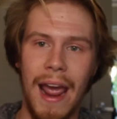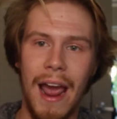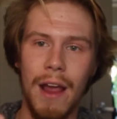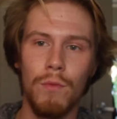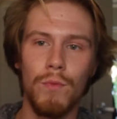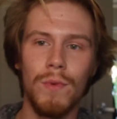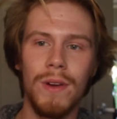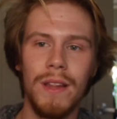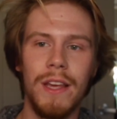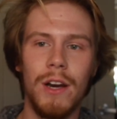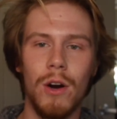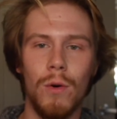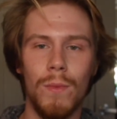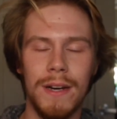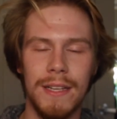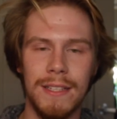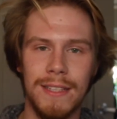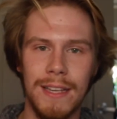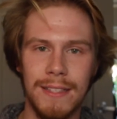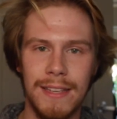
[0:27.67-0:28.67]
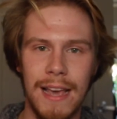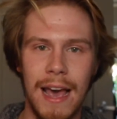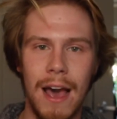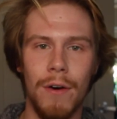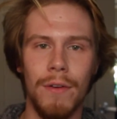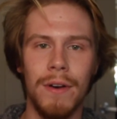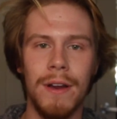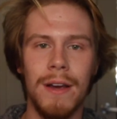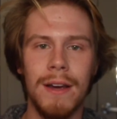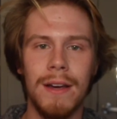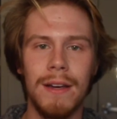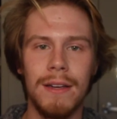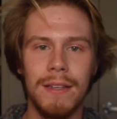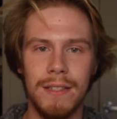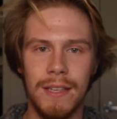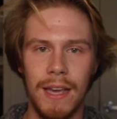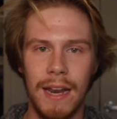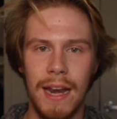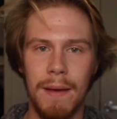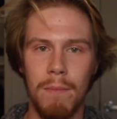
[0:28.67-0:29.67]
I really don't want to sit down
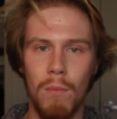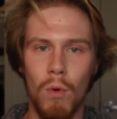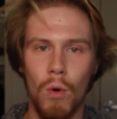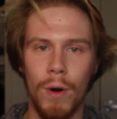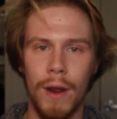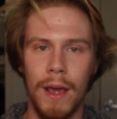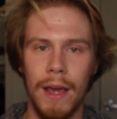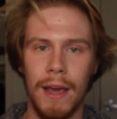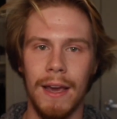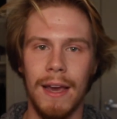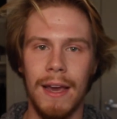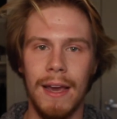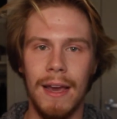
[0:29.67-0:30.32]
Sunday morning